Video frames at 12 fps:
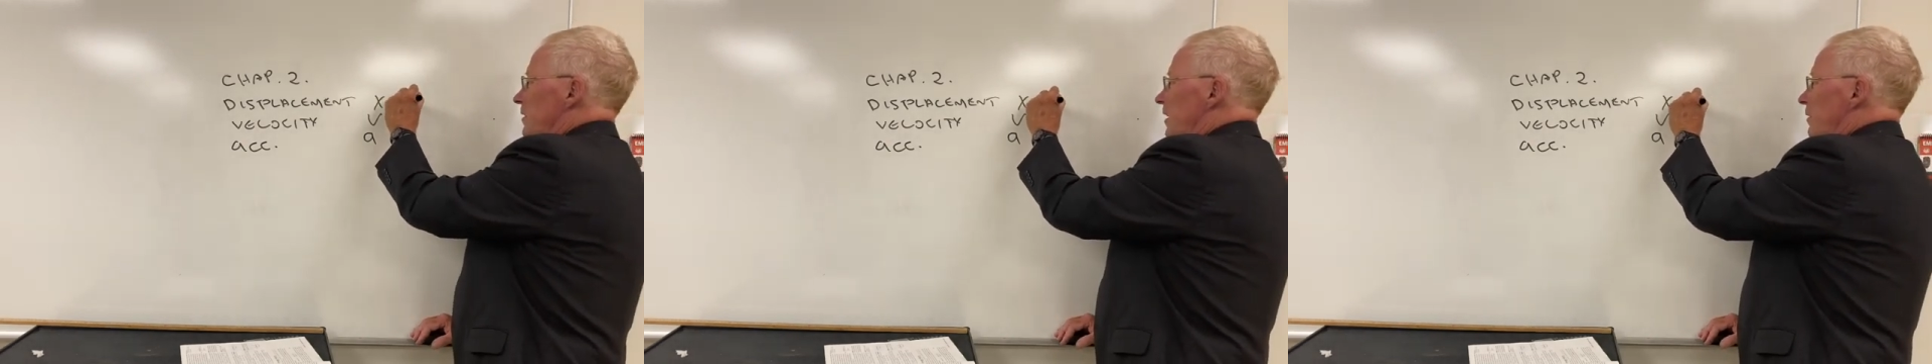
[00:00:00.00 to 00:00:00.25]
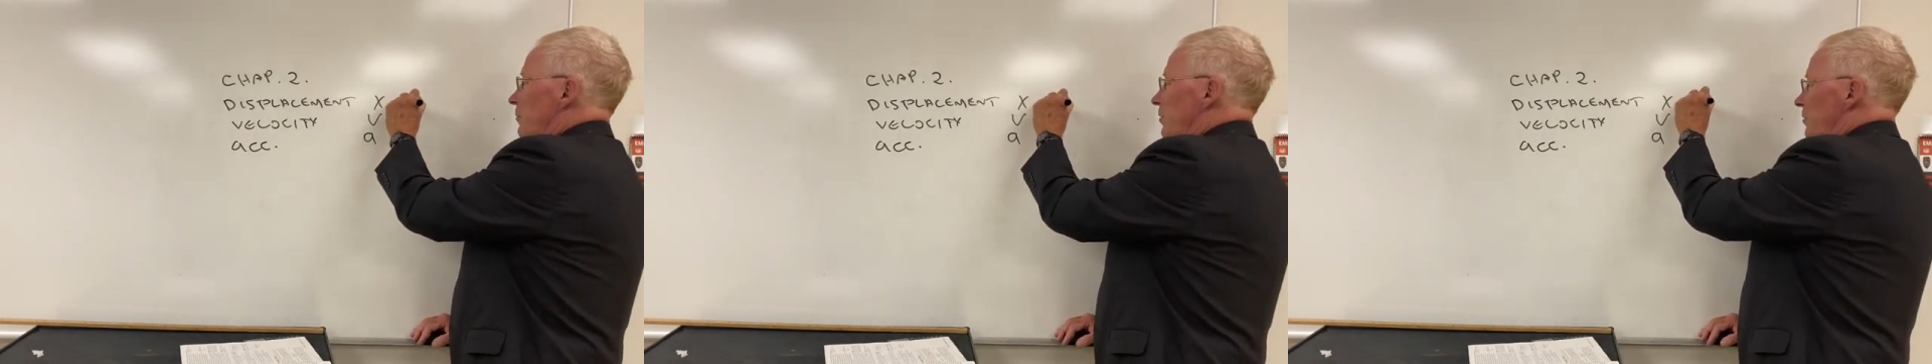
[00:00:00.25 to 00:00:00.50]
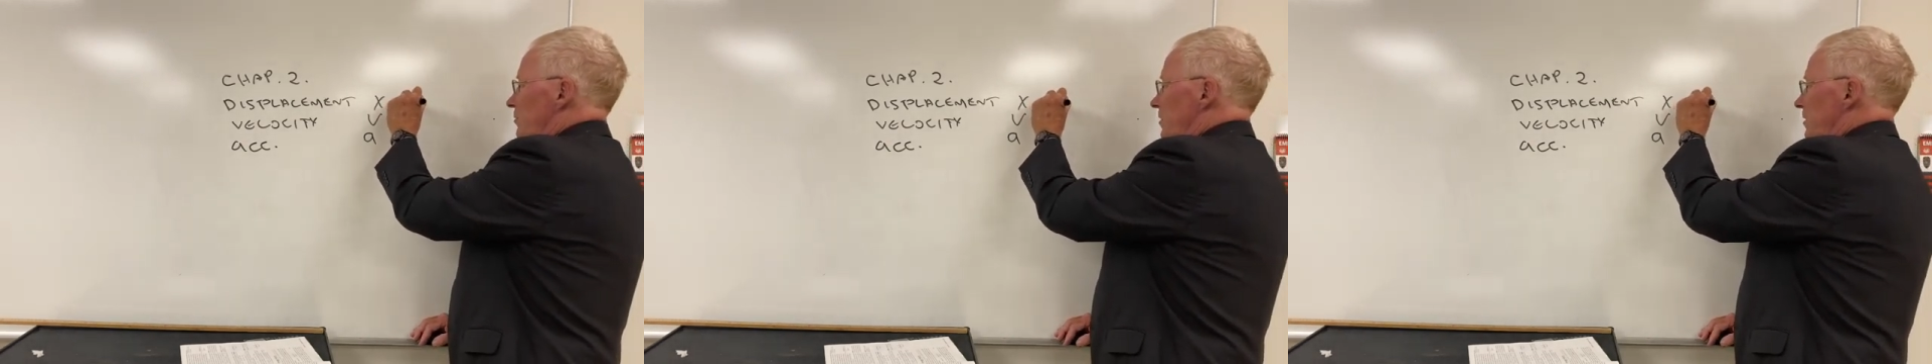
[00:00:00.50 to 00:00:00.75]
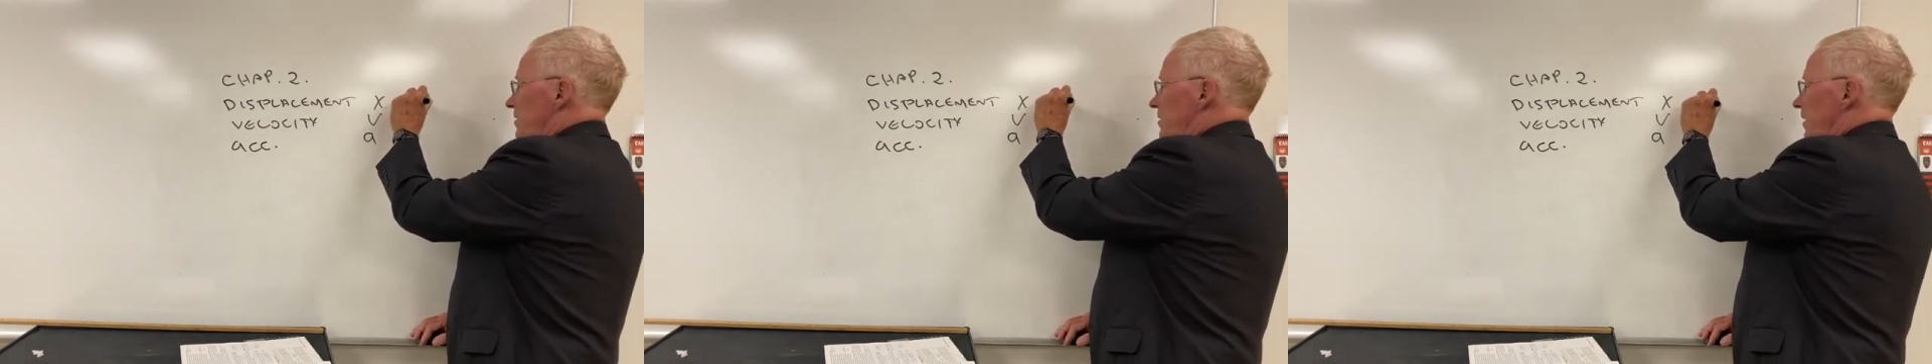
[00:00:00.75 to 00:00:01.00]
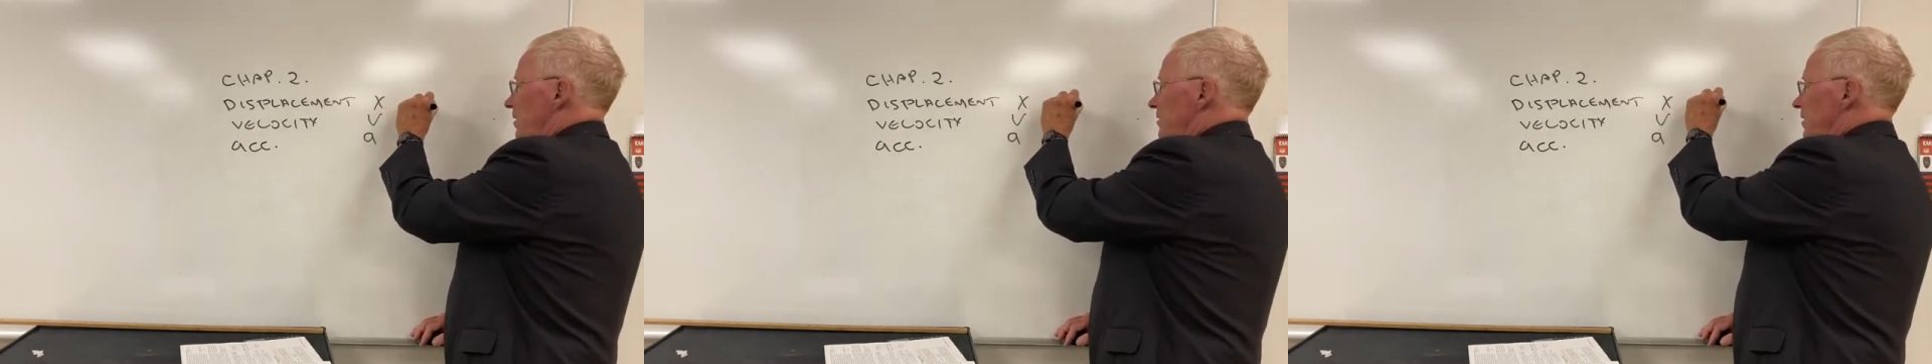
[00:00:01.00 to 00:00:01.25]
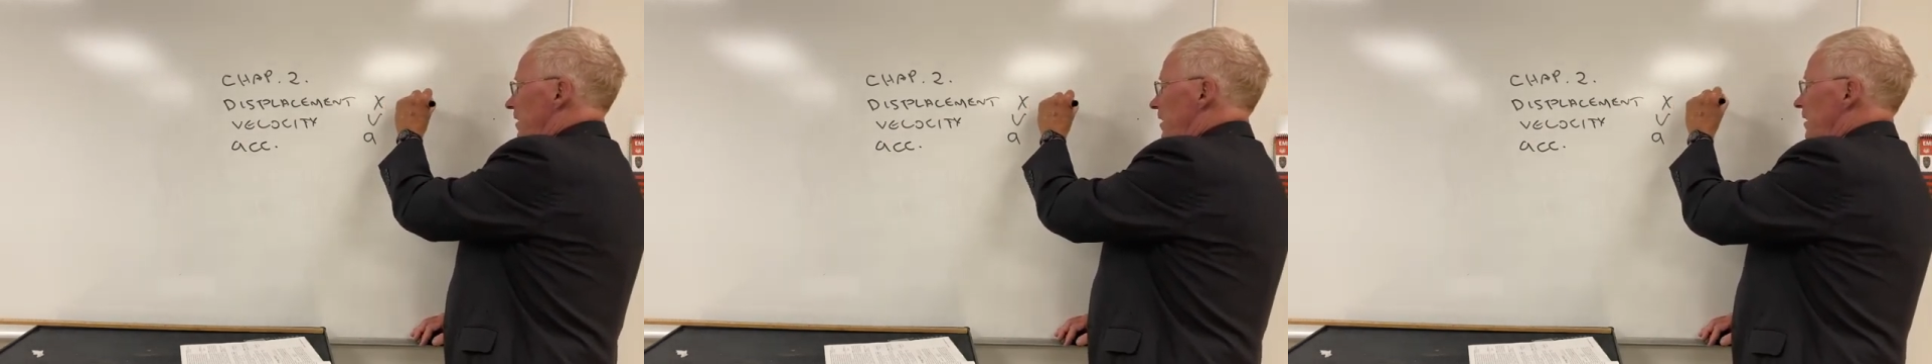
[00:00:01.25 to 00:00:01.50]
Again, we're using
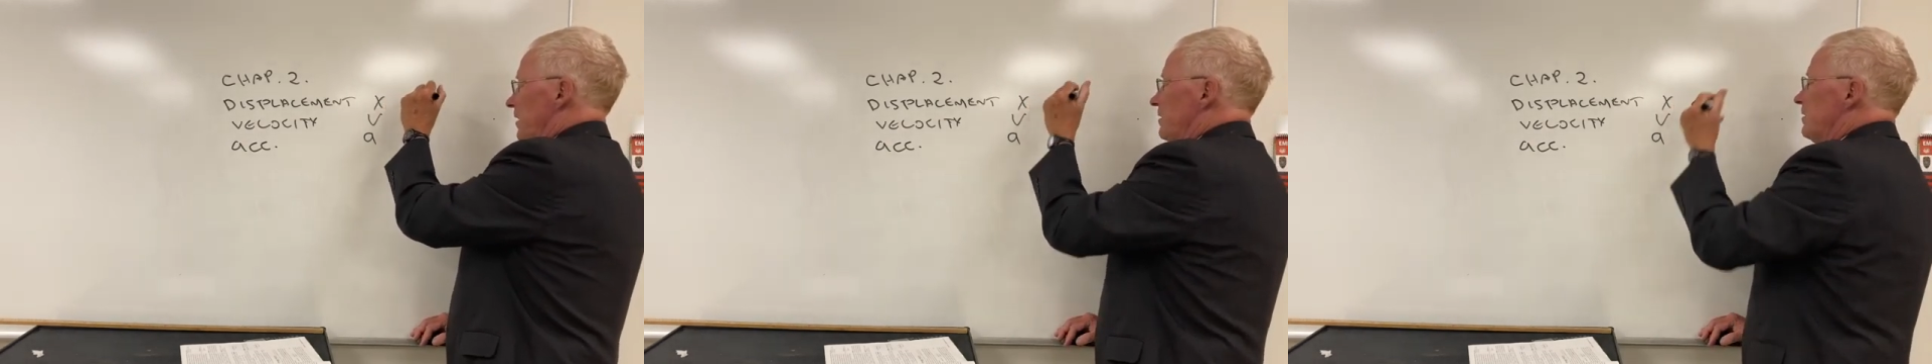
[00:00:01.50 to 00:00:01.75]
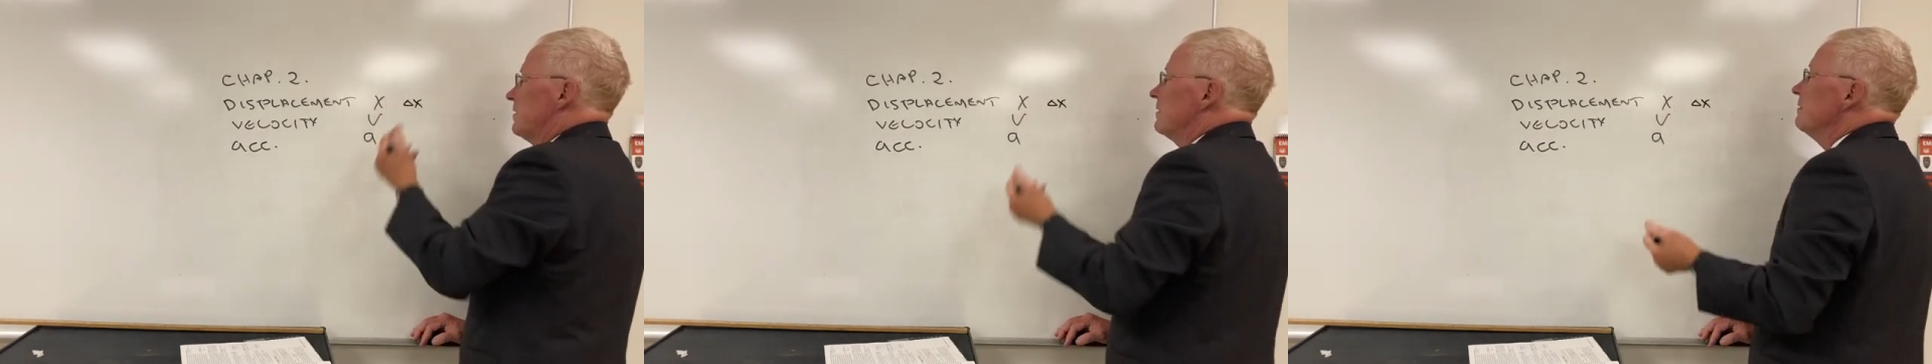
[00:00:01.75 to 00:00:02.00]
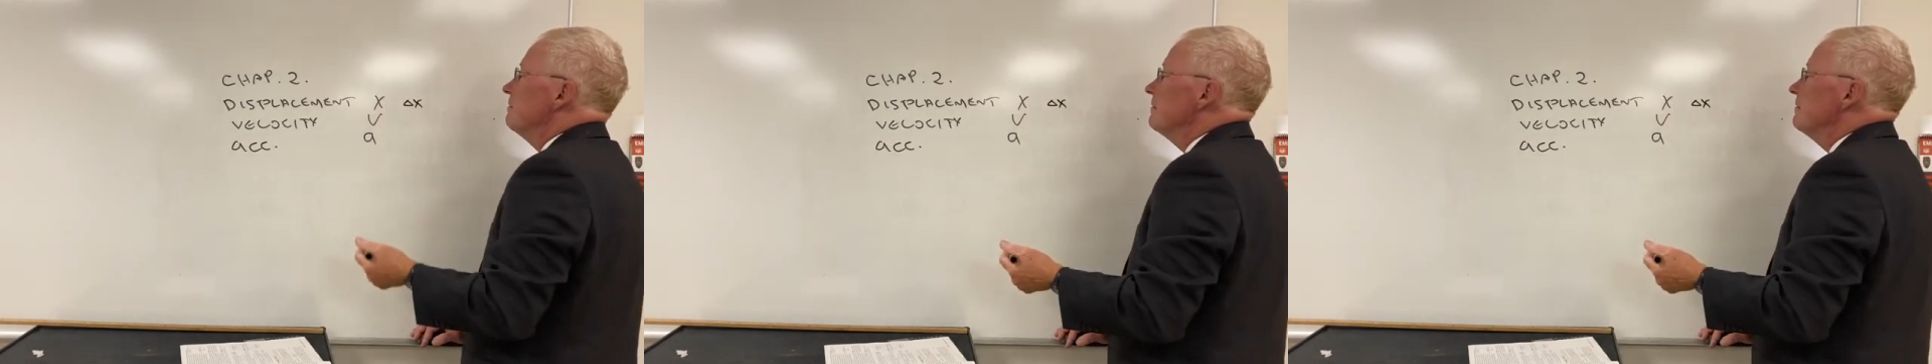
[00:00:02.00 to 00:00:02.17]
delta x.